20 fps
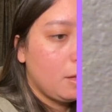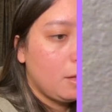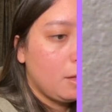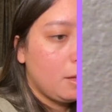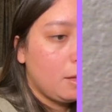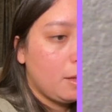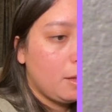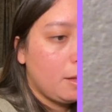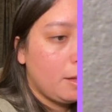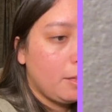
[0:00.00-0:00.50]

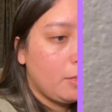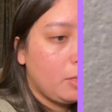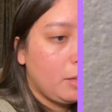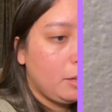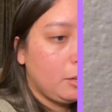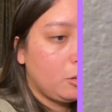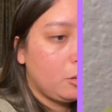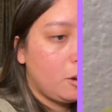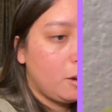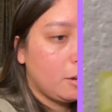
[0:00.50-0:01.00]
I
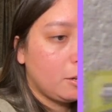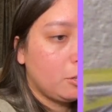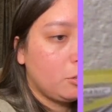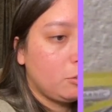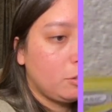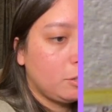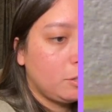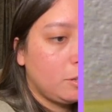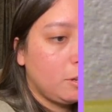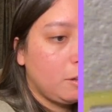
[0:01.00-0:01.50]
think
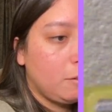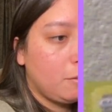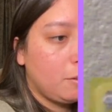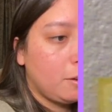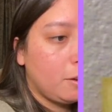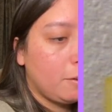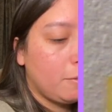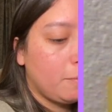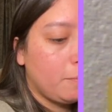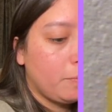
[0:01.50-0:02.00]
Toxtricity was
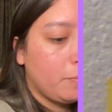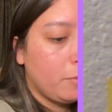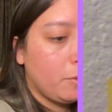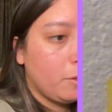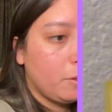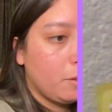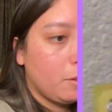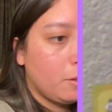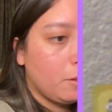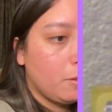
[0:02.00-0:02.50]
our
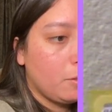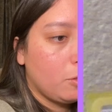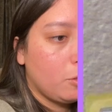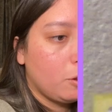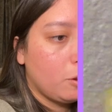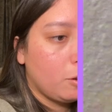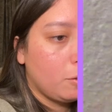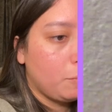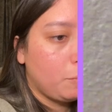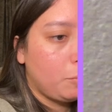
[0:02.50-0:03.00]

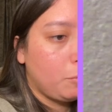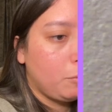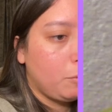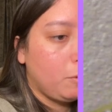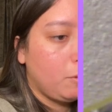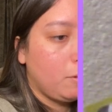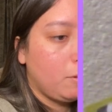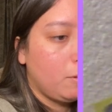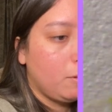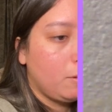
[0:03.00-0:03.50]
third
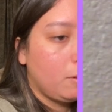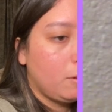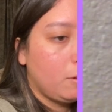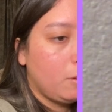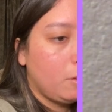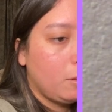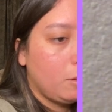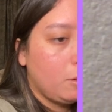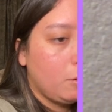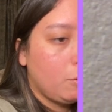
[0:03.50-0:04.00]
pull.
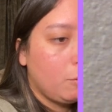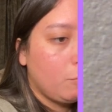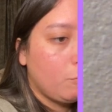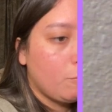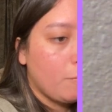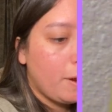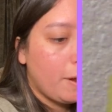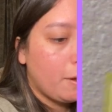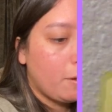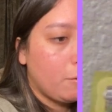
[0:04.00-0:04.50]

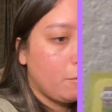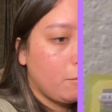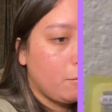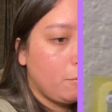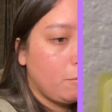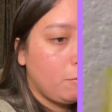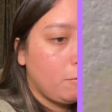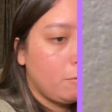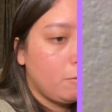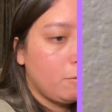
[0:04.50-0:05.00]

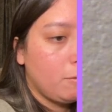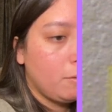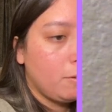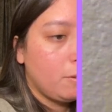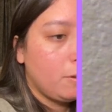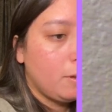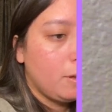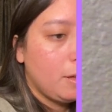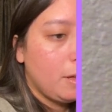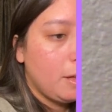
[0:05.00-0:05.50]
Raikou.
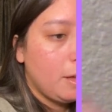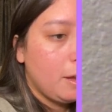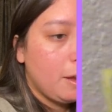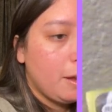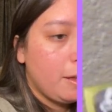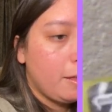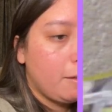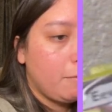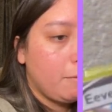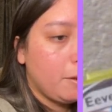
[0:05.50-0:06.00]

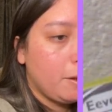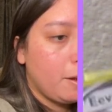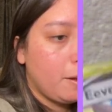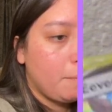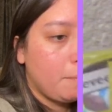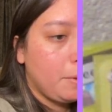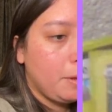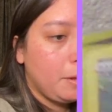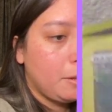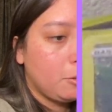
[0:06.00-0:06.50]
And then we
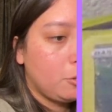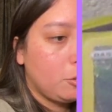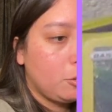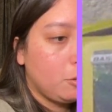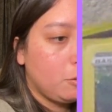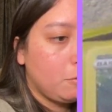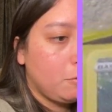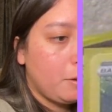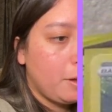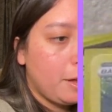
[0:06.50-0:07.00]
got
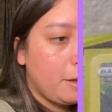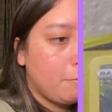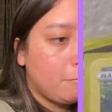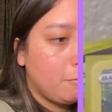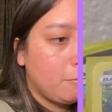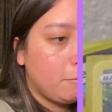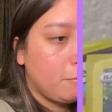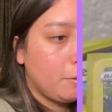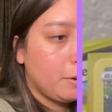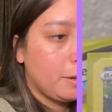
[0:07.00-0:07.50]
Pikachu
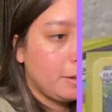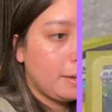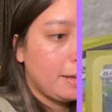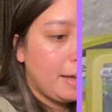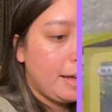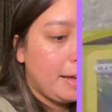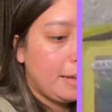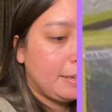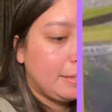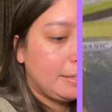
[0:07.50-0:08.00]
and
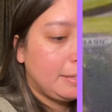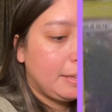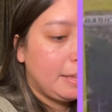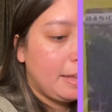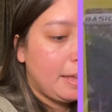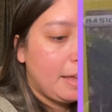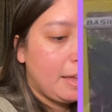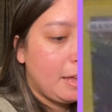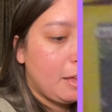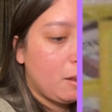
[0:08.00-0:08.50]
Regigigas
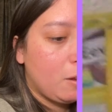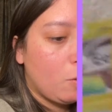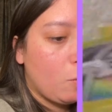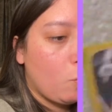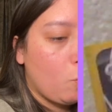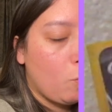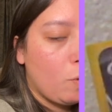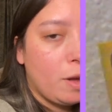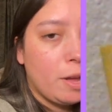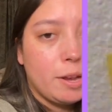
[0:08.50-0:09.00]
in
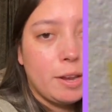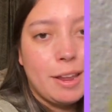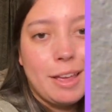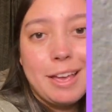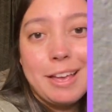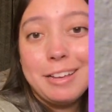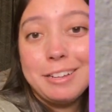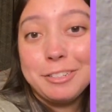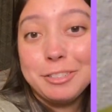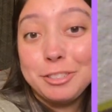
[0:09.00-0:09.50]
1.
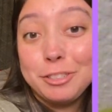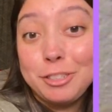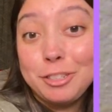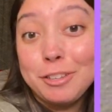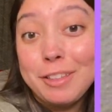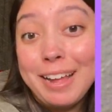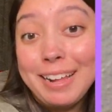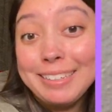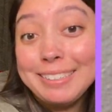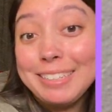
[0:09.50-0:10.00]

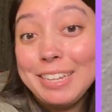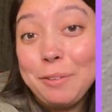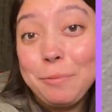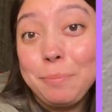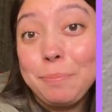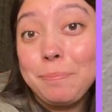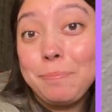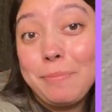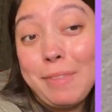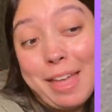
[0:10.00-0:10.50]
So I
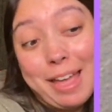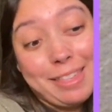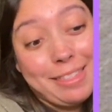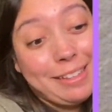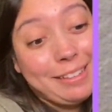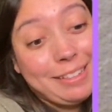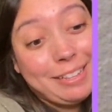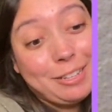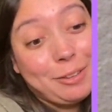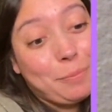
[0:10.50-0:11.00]

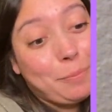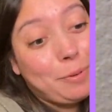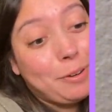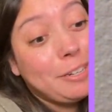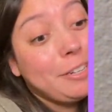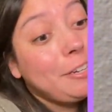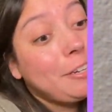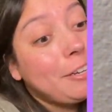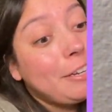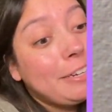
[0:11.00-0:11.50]
think that's a
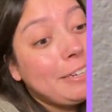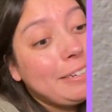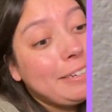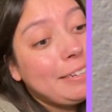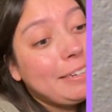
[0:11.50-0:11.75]
pretty good